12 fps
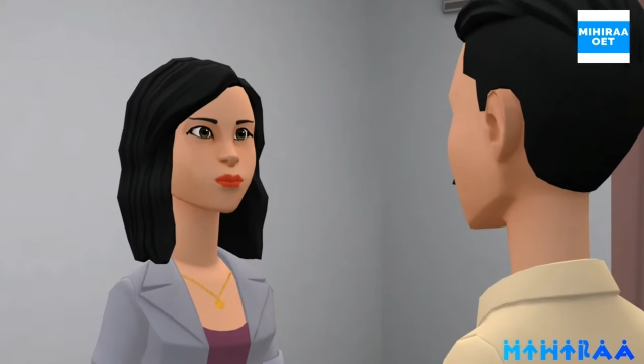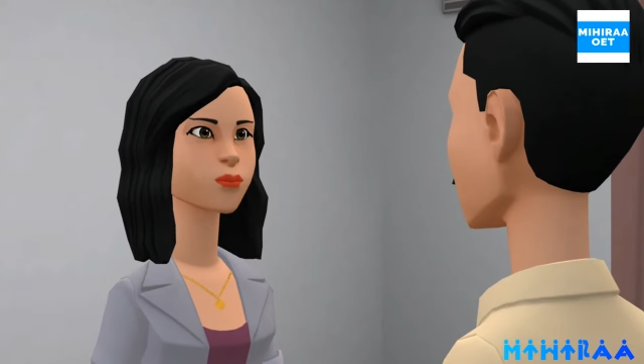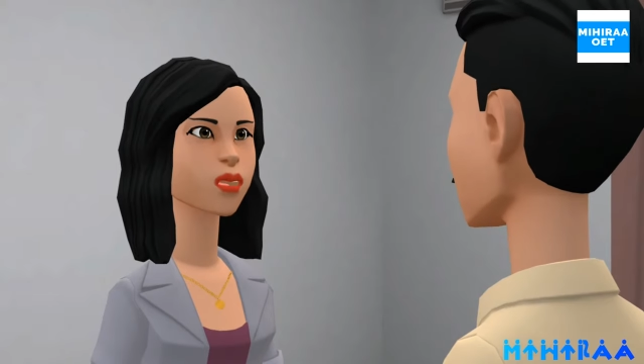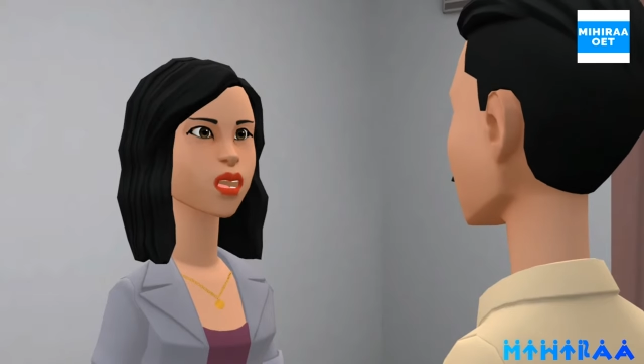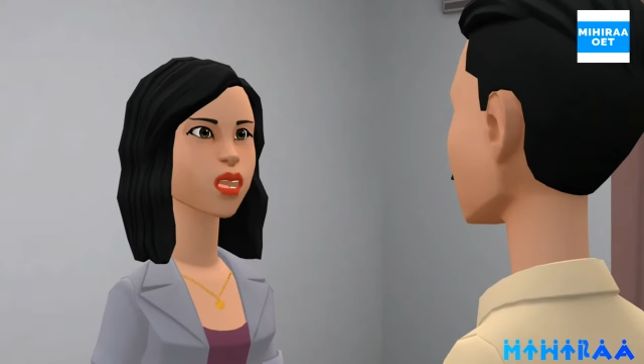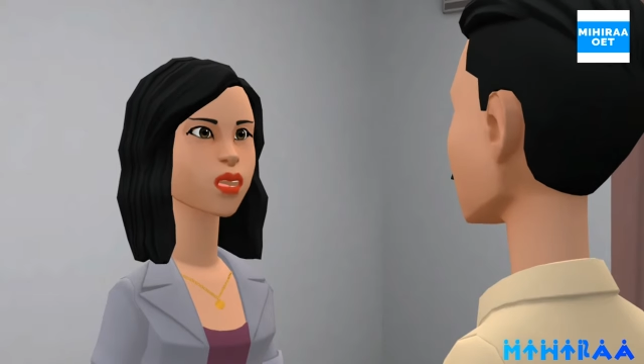
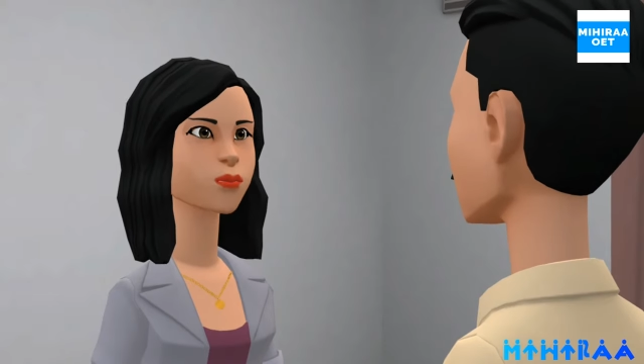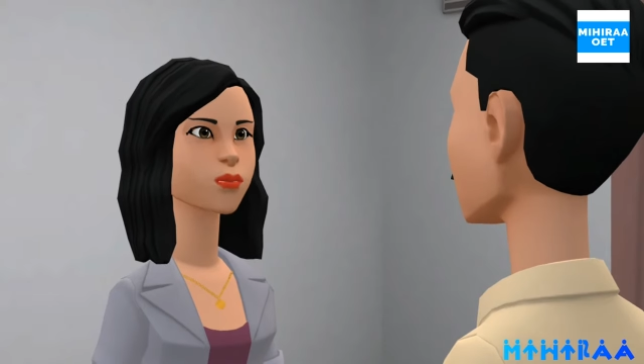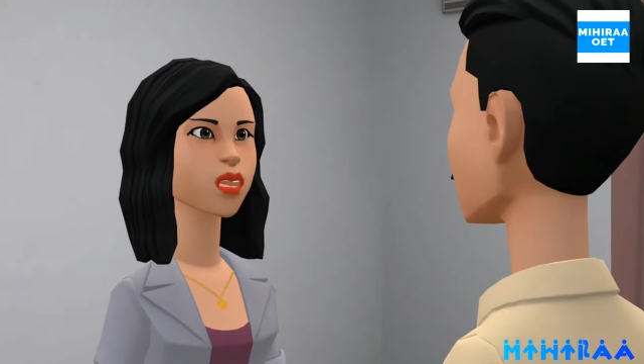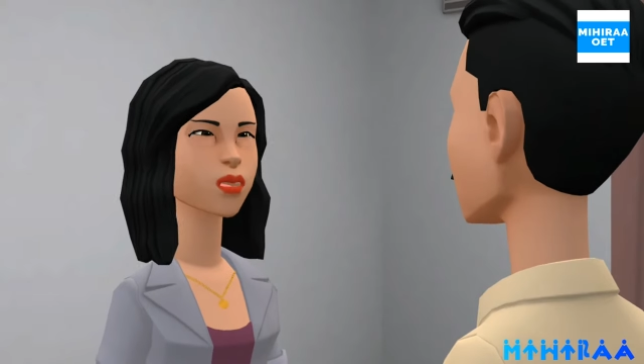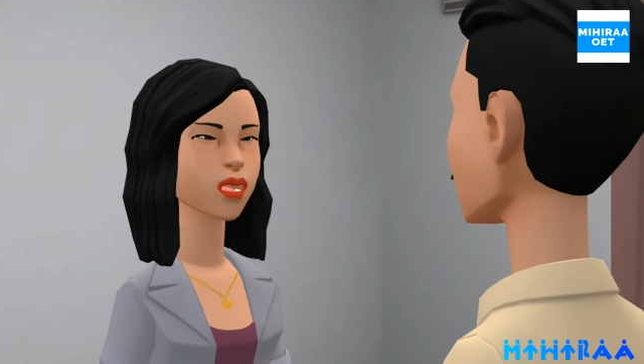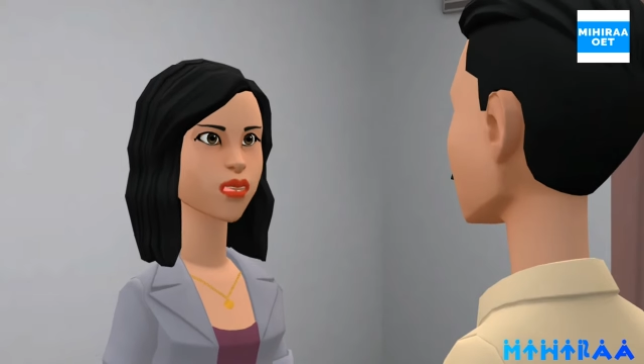Here's a
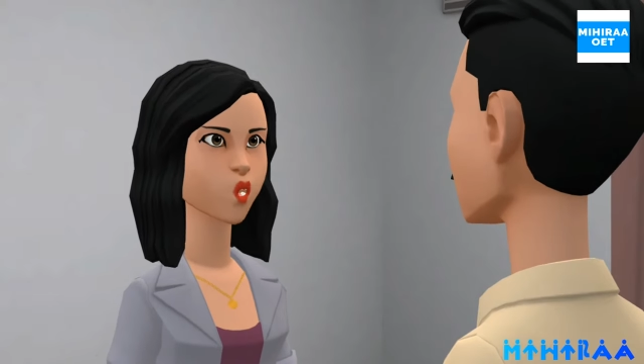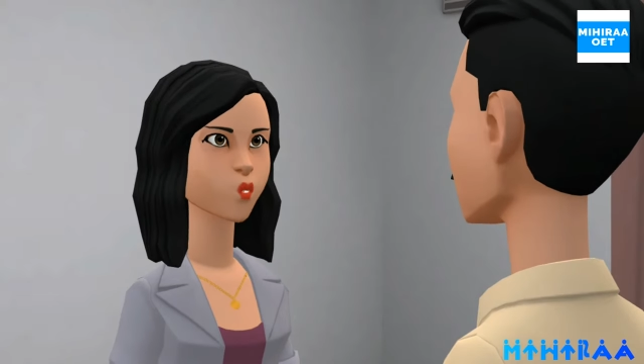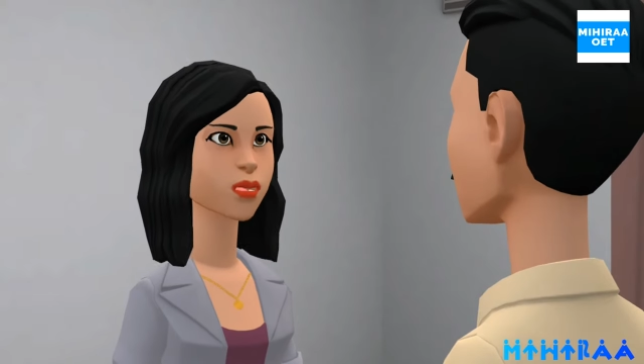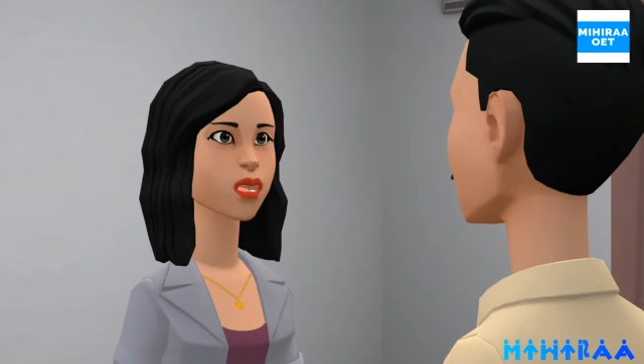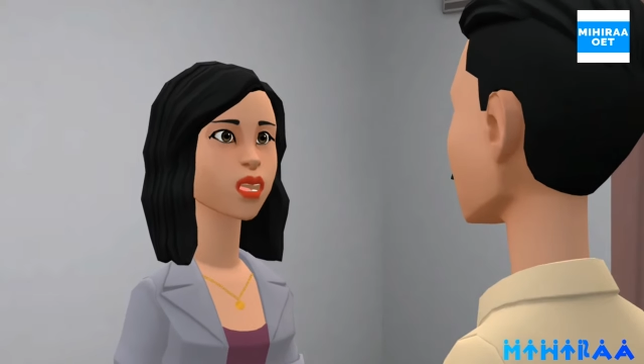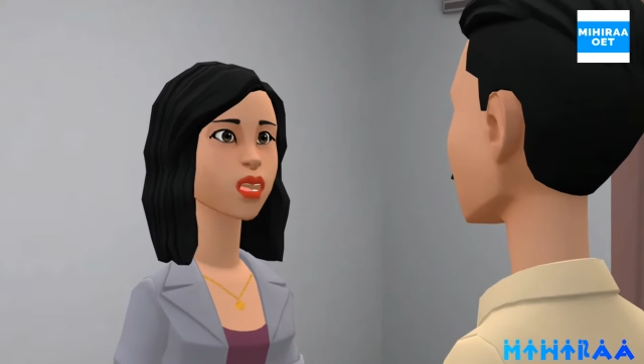pencil for
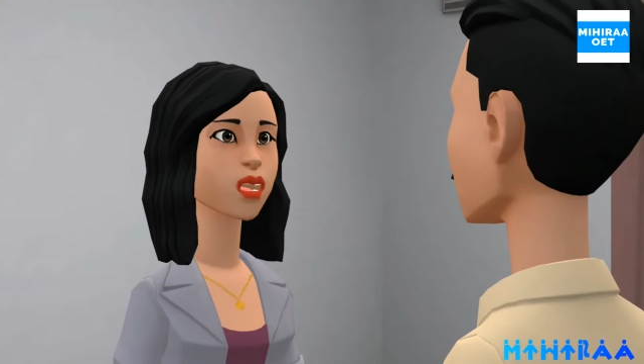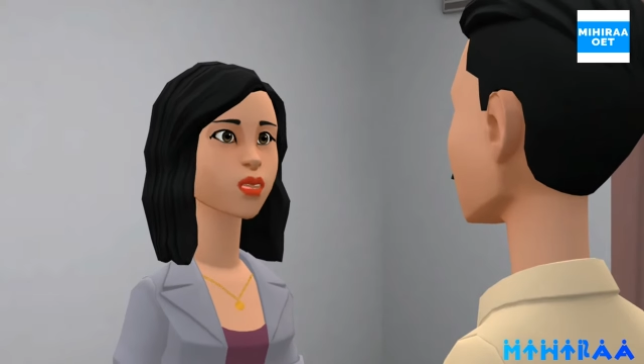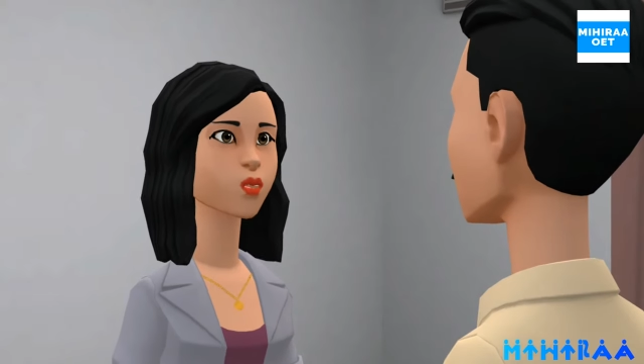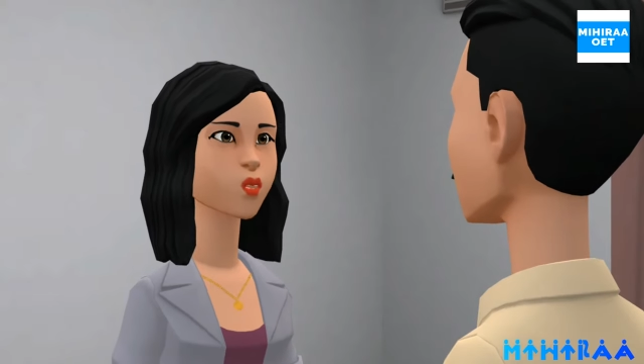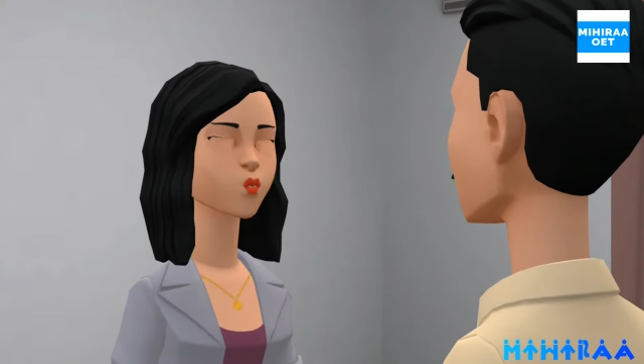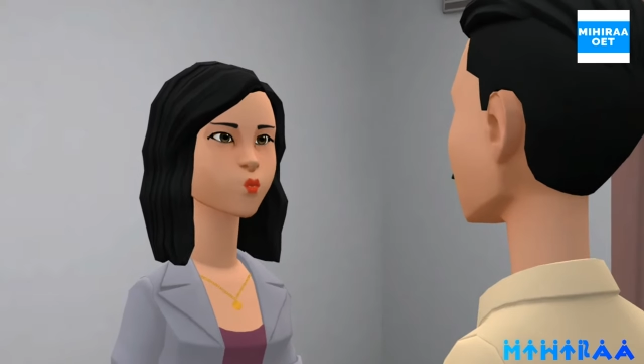making
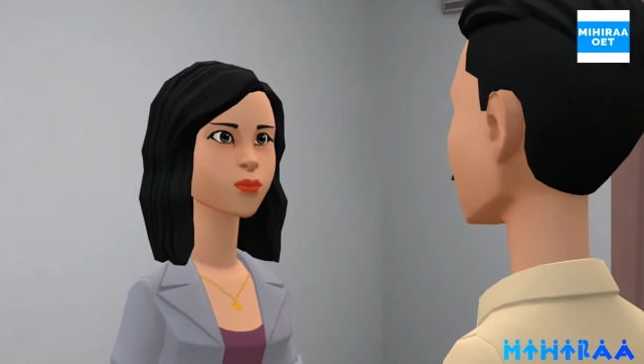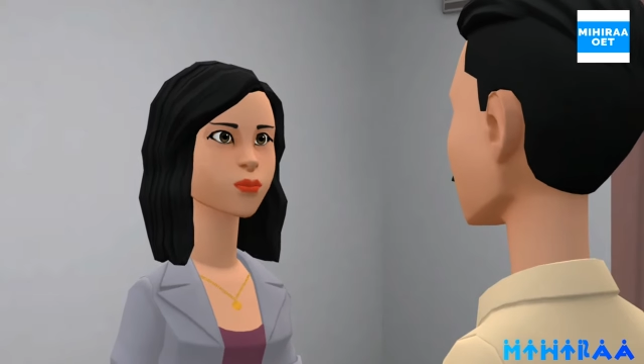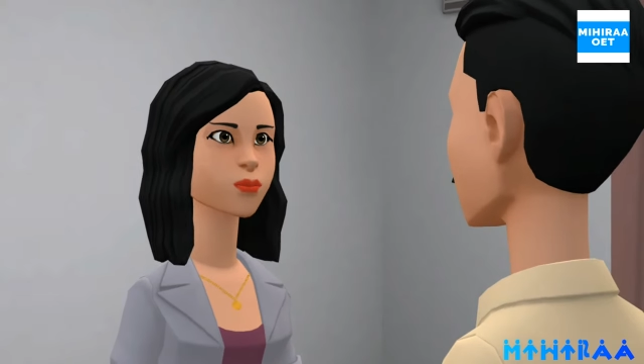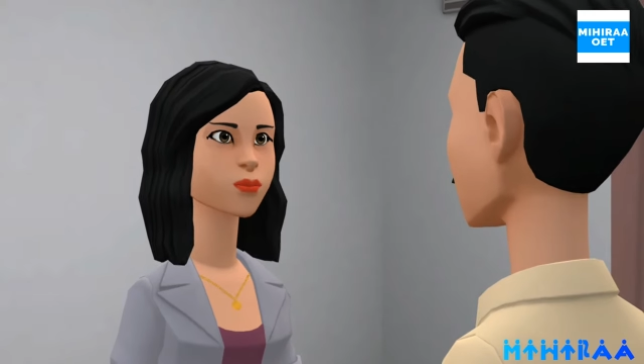notes.